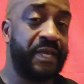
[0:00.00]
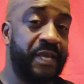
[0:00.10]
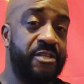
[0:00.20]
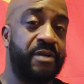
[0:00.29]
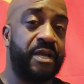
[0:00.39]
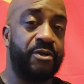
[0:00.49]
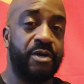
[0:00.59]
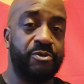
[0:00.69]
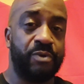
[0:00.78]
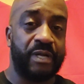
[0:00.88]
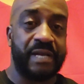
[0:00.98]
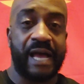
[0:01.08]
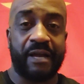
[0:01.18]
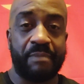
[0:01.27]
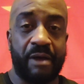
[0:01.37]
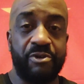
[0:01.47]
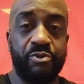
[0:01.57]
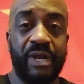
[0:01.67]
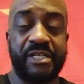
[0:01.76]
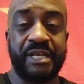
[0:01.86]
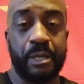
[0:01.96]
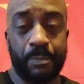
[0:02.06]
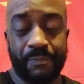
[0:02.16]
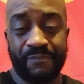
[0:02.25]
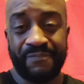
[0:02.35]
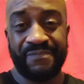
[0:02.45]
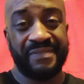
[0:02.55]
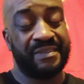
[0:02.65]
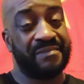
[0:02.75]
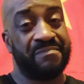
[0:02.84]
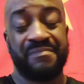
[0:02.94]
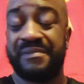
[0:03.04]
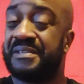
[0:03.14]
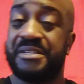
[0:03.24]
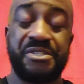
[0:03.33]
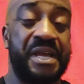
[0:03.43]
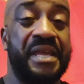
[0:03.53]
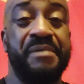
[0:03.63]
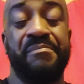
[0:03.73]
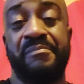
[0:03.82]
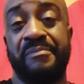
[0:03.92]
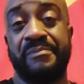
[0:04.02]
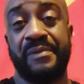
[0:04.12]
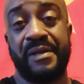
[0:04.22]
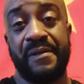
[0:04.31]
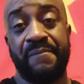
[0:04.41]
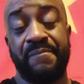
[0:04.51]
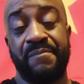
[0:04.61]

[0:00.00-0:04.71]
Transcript: He told him he would do that, now come out and do that to him. It's a shame, huh?